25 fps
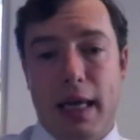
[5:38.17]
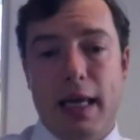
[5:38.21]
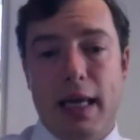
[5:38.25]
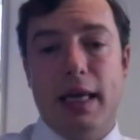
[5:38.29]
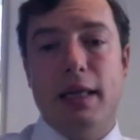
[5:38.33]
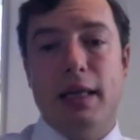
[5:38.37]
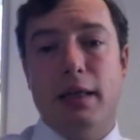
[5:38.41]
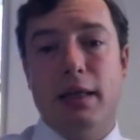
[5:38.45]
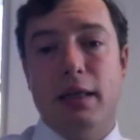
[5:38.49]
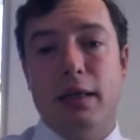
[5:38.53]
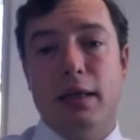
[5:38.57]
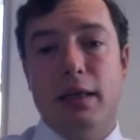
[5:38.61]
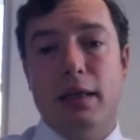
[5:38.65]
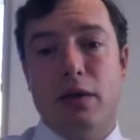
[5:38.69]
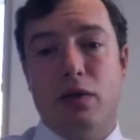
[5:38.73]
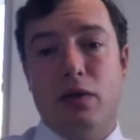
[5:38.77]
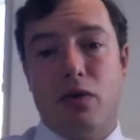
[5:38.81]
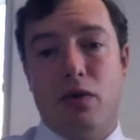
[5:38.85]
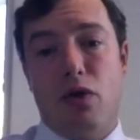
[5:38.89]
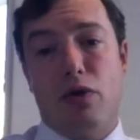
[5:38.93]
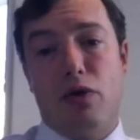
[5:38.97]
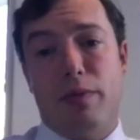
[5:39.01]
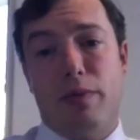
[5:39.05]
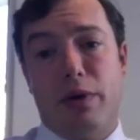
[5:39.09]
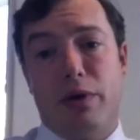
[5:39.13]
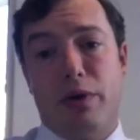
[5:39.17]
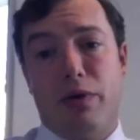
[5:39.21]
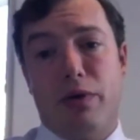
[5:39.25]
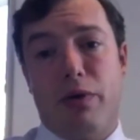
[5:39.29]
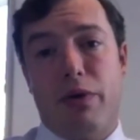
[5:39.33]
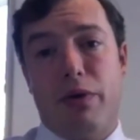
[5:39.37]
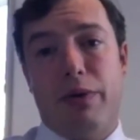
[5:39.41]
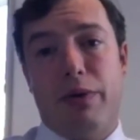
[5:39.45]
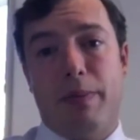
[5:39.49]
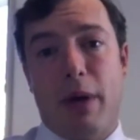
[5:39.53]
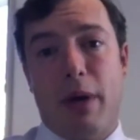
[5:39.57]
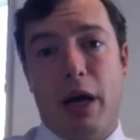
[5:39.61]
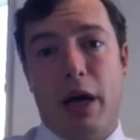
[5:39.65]
in global
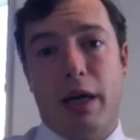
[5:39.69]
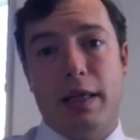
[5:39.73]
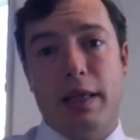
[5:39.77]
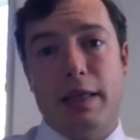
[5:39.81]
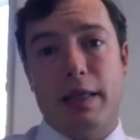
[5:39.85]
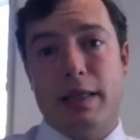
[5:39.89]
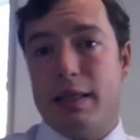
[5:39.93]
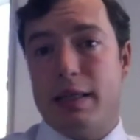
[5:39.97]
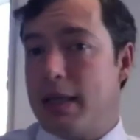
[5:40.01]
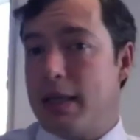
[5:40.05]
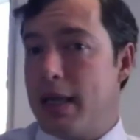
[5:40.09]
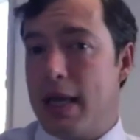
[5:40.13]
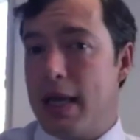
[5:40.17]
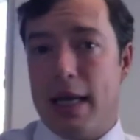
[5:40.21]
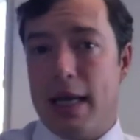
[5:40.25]
growth markets